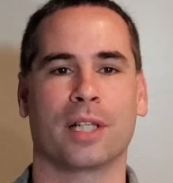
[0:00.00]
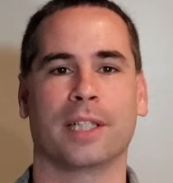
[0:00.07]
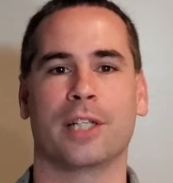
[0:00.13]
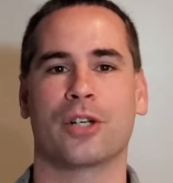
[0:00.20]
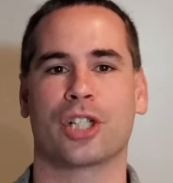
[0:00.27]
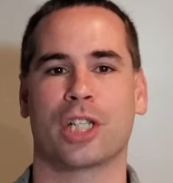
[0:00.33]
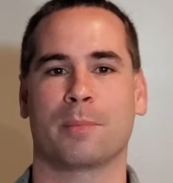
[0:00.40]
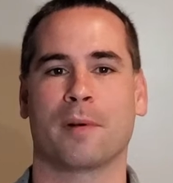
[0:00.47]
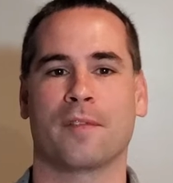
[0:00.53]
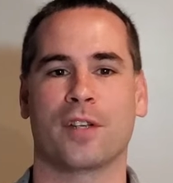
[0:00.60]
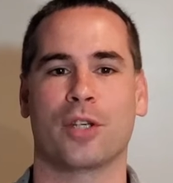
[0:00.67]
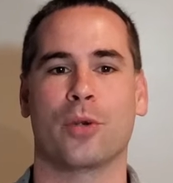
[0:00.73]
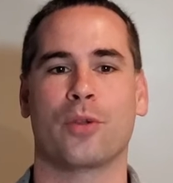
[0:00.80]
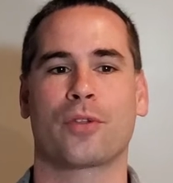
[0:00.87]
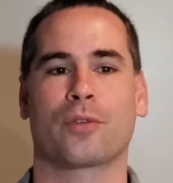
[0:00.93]
the leadership of a
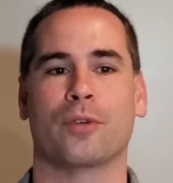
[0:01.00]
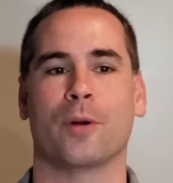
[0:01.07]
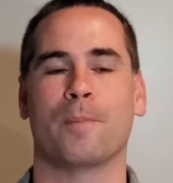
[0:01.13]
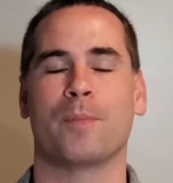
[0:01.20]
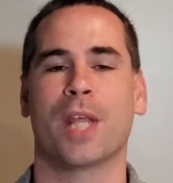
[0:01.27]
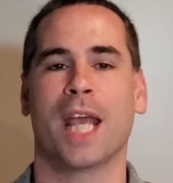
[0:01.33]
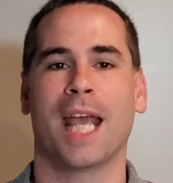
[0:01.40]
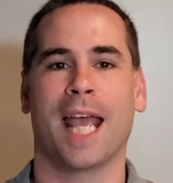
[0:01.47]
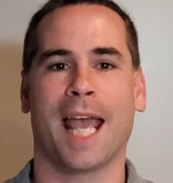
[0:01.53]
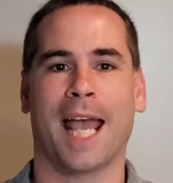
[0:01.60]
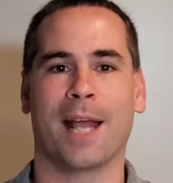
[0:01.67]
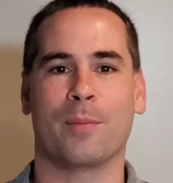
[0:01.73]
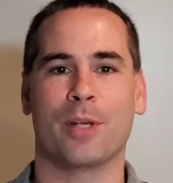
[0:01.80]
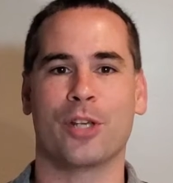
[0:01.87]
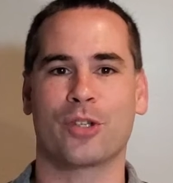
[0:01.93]
youth group.
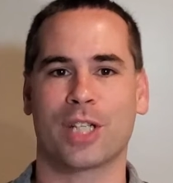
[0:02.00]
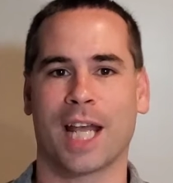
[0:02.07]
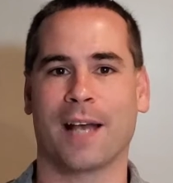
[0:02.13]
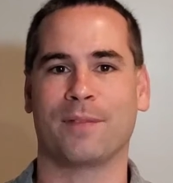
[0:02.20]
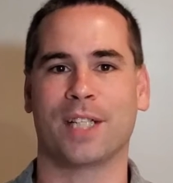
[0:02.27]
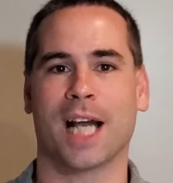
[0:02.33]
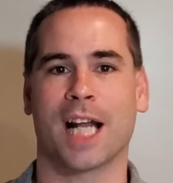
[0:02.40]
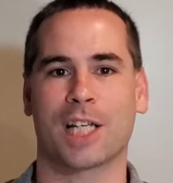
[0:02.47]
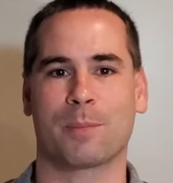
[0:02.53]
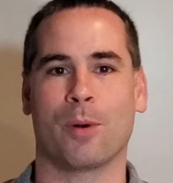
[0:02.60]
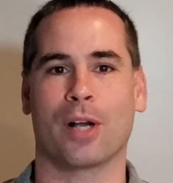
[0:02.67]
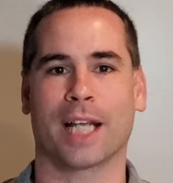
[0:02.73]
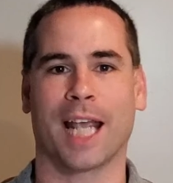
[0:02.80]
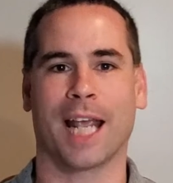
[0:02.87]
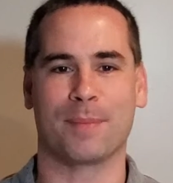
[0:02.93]
And we used to have
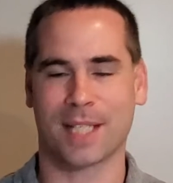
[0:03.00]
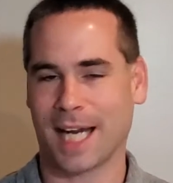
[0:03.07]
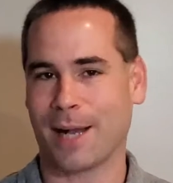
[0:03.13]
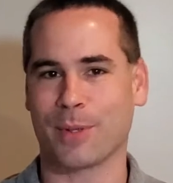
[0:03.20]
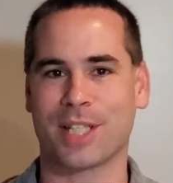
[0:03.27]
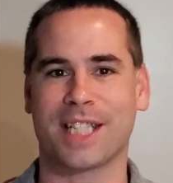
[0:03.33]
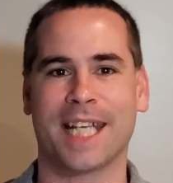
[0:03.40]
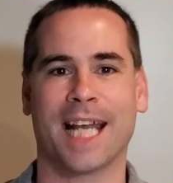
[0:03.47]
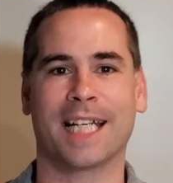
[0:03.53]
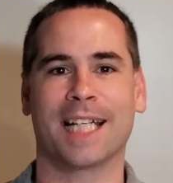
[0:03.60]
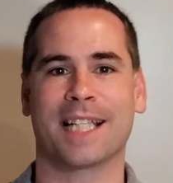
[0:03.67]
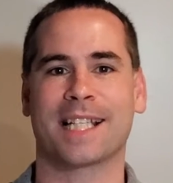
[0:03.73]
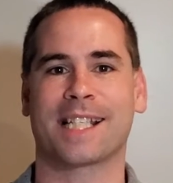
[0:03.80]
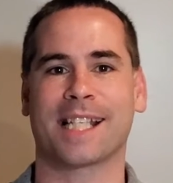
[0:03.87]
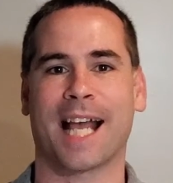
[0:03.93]
dodgeball games, and I would stand
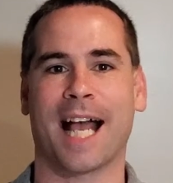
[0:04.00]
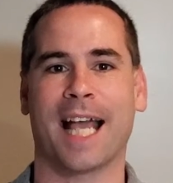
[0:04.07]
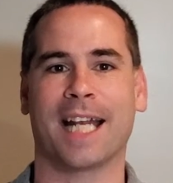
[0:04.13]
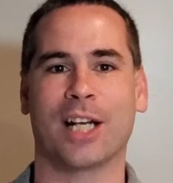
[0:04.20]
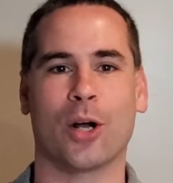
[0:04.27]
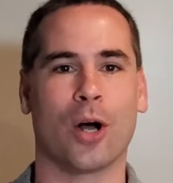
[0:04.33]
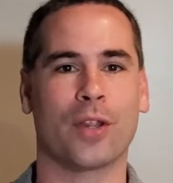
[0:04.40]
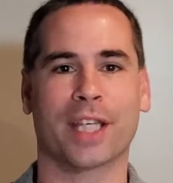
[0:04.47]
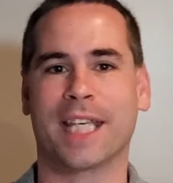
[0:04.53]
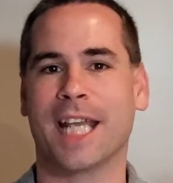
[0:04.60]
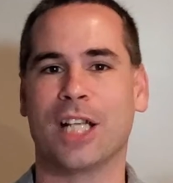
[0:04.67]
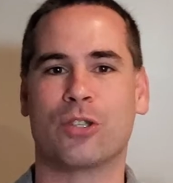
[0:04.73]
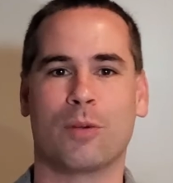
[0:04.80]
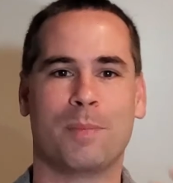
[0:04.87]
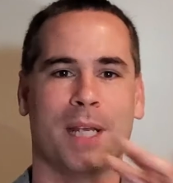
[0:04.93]
on the side, and all the
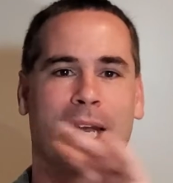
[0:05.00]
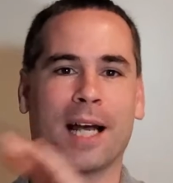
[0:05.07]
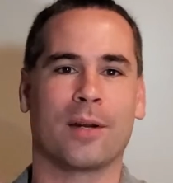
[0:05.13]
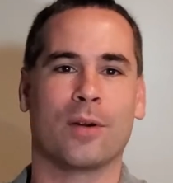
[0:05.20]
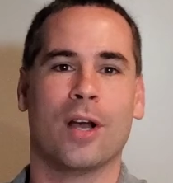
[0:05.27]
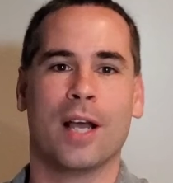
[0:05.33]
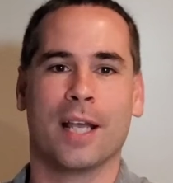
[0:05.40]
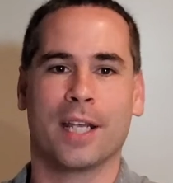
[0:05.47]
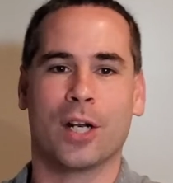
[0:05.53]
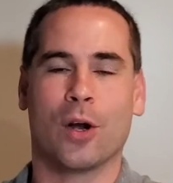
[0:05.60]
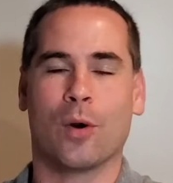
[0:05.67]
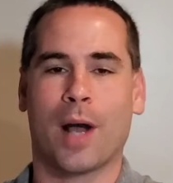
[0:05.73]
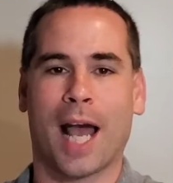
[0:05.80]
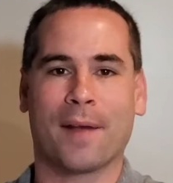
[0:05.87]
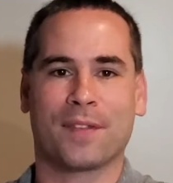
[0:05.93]
kids would be on, you
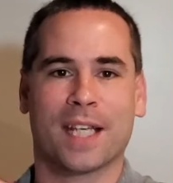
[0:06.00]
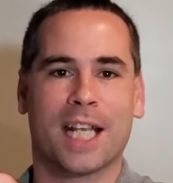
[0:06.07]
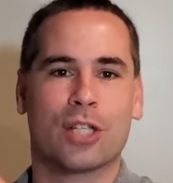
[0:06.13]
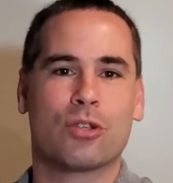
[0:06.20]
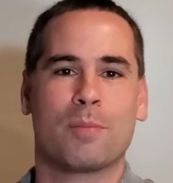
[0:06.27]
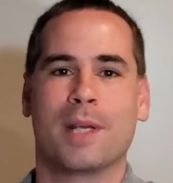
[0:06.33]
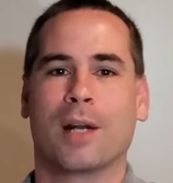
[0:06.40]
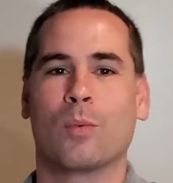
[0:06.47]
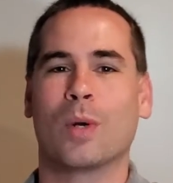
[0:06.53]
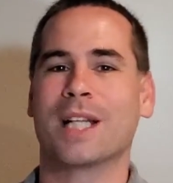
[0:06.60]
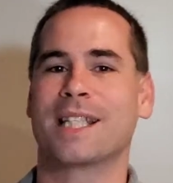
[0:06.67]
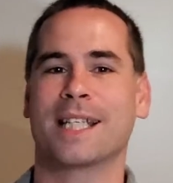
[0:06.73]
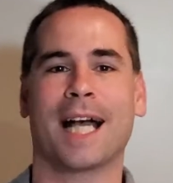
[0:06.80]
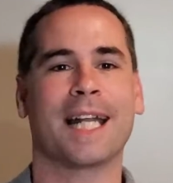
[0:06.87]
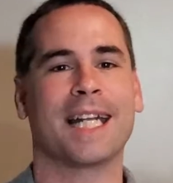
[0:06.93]
know, half the kids would be on one
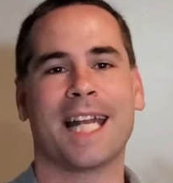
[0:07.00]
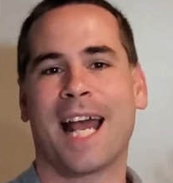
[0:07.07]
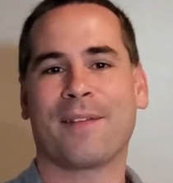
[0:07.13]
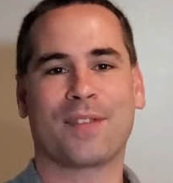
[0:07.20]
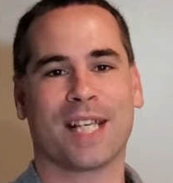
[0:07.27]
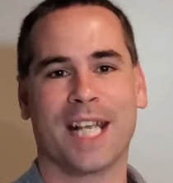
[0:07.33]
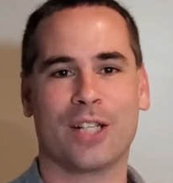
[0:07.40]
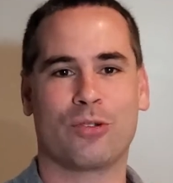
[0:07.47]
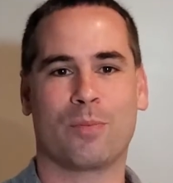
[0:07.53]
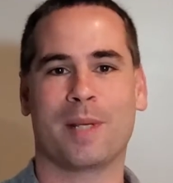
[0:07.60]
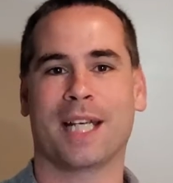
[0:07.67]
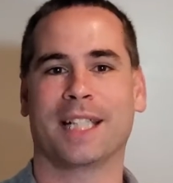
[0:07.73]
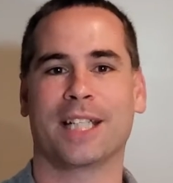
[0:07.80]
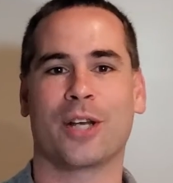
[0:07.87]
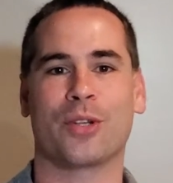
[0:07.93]
side, and half the kids would
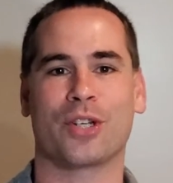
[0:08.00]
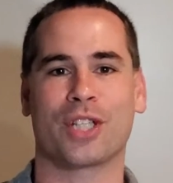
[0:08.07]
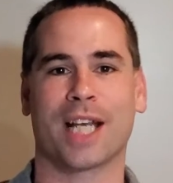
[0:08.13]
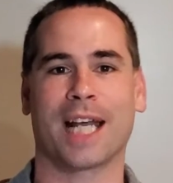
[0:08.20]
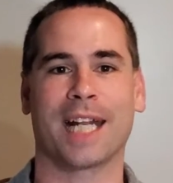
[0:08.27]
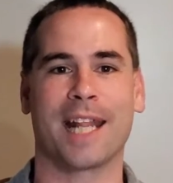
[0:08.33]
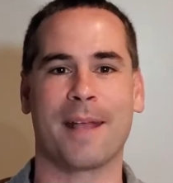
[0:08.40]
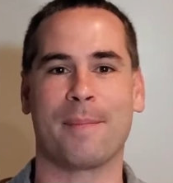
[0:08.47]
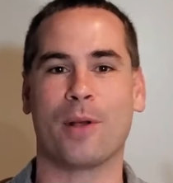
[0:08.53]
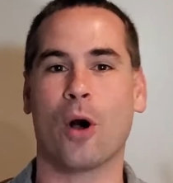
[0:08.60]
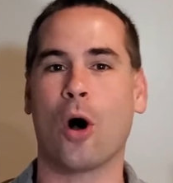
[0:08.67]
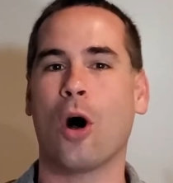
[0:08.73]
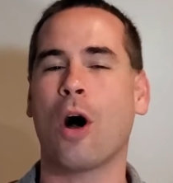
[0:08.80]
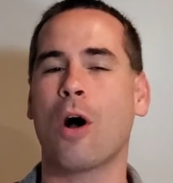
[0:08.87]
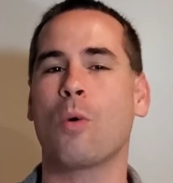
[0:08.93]
be on the other side, and they'd be
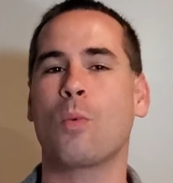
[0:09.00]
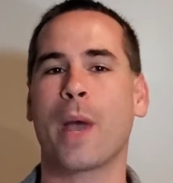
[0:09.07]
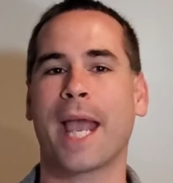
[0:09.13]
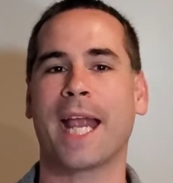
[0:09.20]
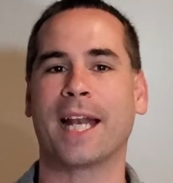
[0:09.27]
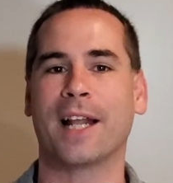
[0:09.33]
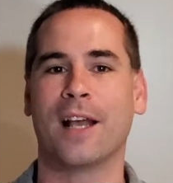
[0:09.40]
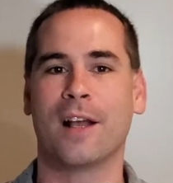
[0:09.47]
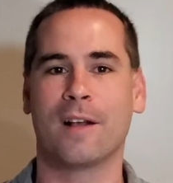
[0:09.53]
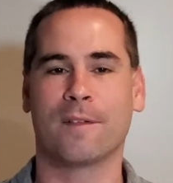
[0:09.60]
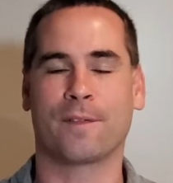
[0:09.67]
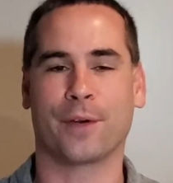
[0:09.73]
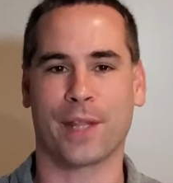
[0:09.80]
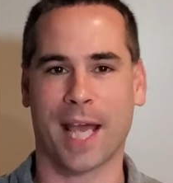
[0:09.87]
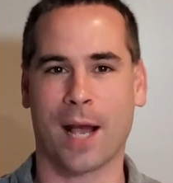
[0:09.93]
all wait
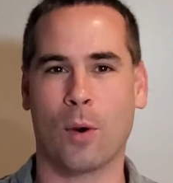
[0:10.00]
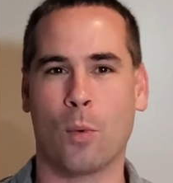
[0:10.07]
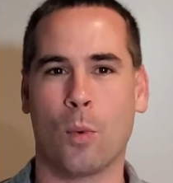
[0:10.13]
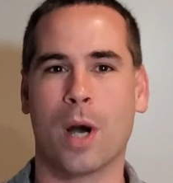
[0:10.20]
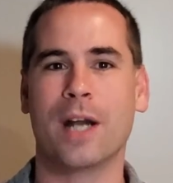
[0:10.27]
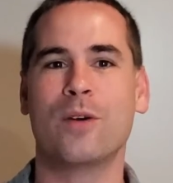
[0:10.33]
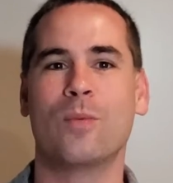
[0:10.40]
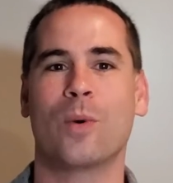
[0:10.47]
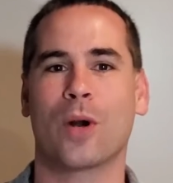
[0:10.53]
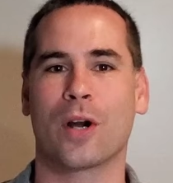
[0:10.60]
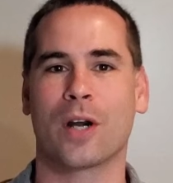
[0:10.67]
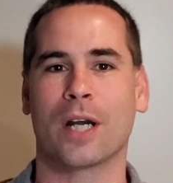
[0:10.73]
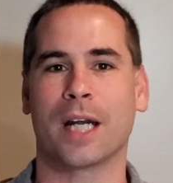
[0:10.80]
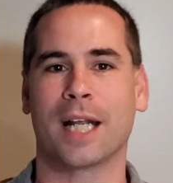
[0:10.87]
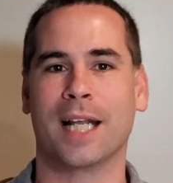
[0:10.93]
for that one
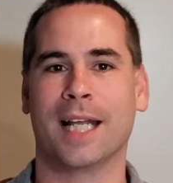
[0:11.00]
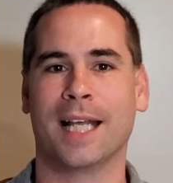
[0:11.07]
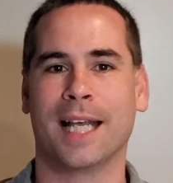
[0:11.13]
word,